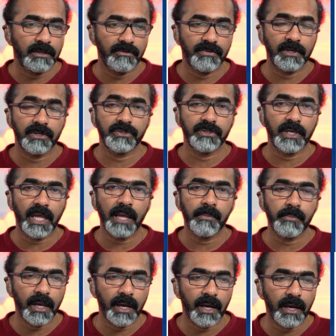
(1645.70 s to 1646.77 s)
if there is any
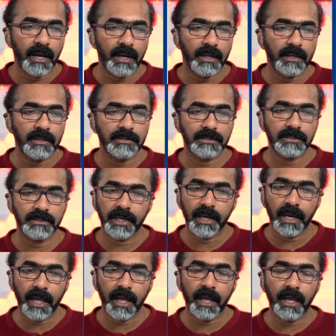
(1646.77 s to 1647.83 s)
API, there's a
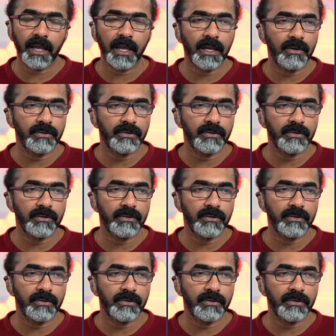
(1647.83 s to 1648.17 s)
delay,